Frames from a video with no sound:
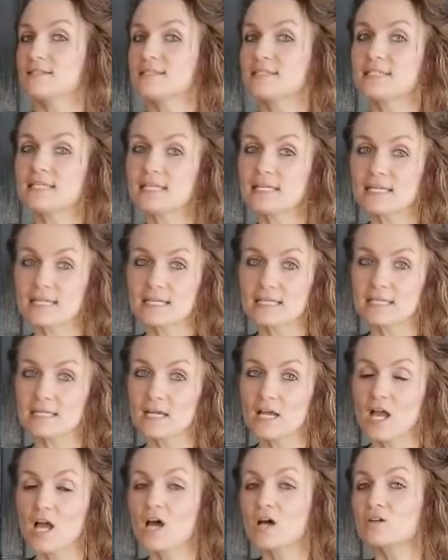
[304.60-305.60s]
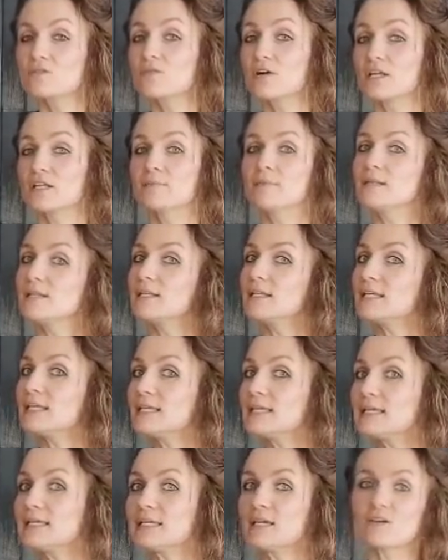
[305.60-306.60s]
D, vitamin
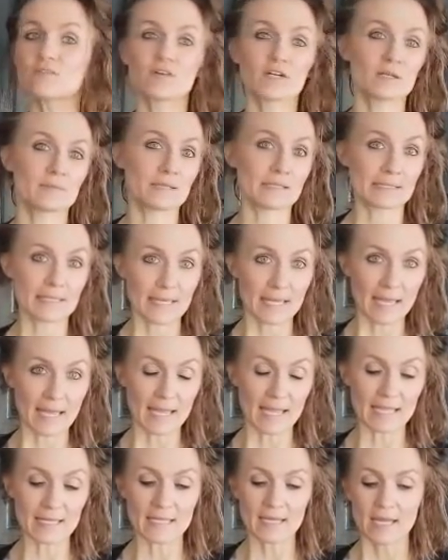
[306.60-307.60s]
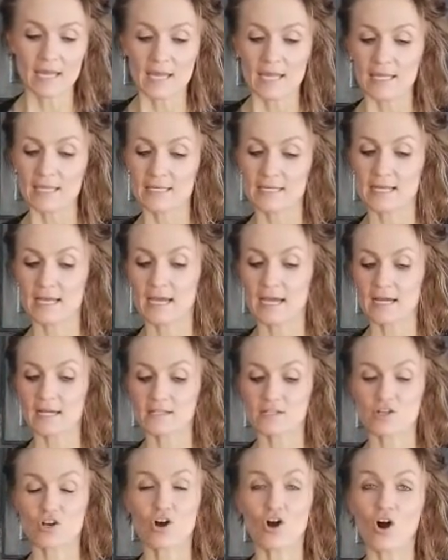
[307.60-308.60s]
E, vitamin K. It
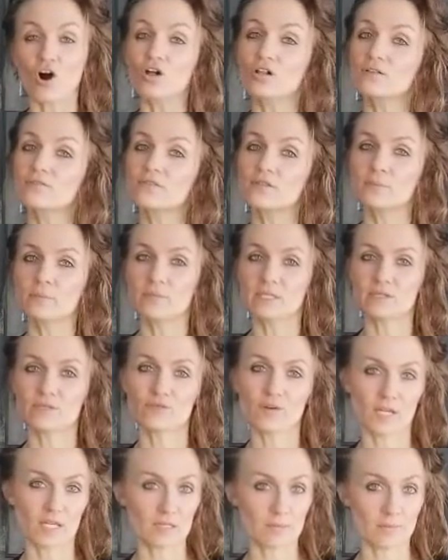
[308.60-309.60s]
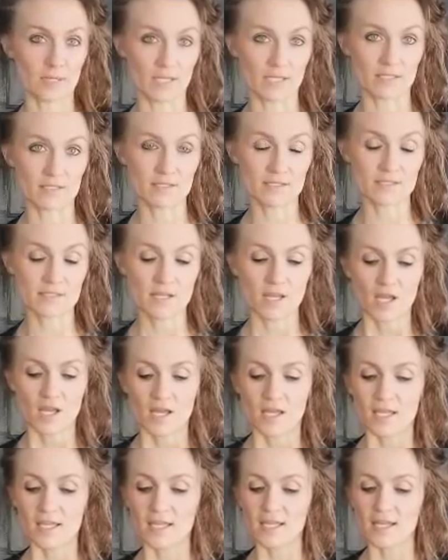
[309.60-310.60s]
has all of the B vitamins.
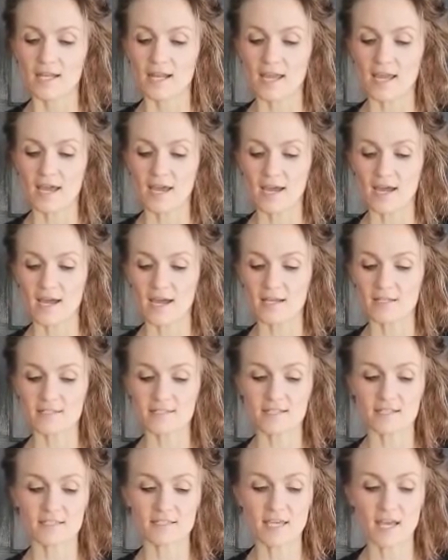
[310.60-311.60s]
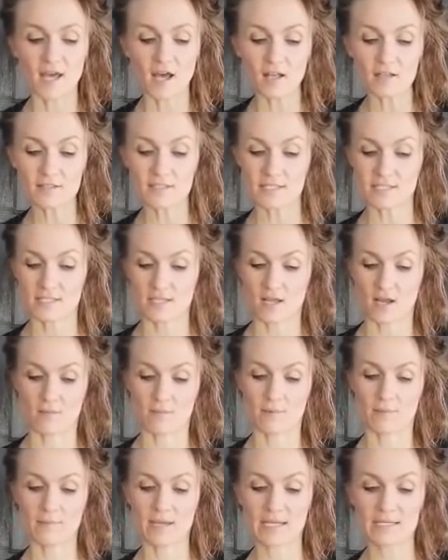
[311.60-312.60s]
It has
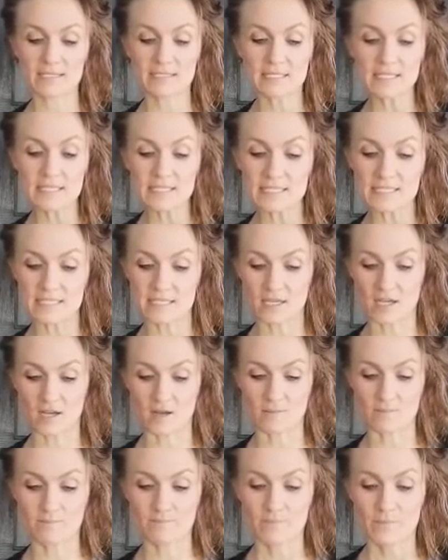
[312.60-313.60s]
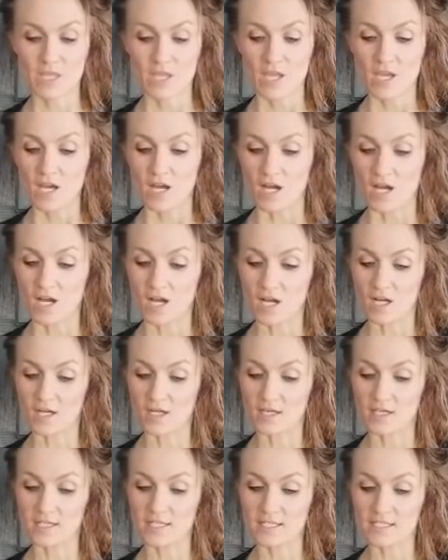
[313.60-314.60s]
calcium, magnesium.
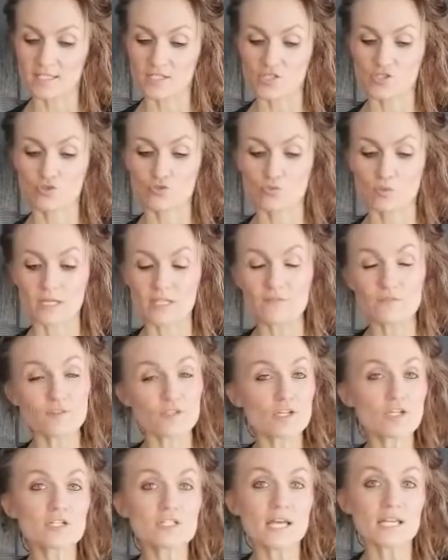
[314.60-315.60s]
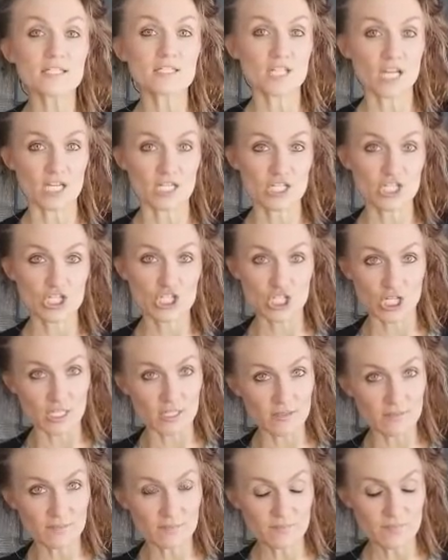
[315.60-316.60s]
It is great for your
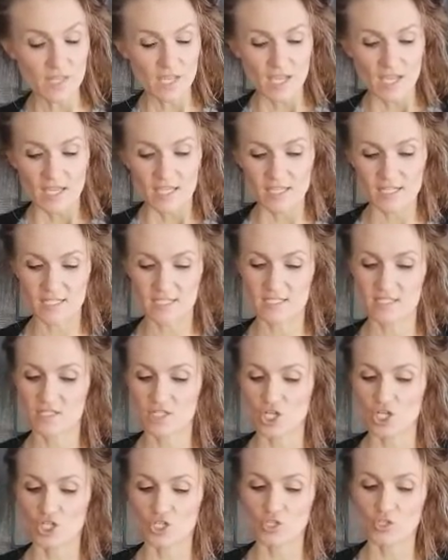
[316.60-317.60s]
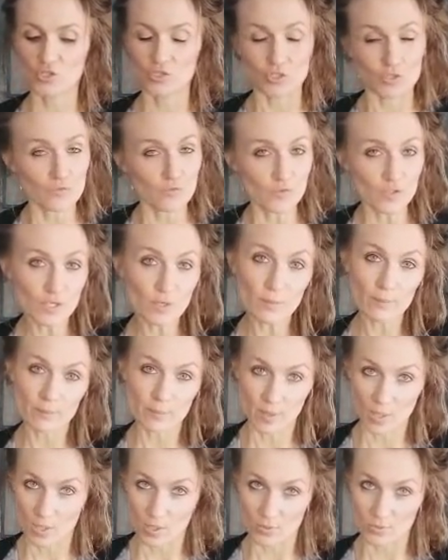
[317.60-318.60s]
digestion. It is good for your
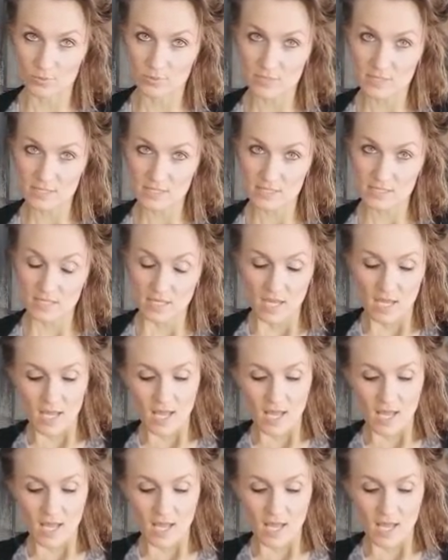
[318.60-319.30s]
bones.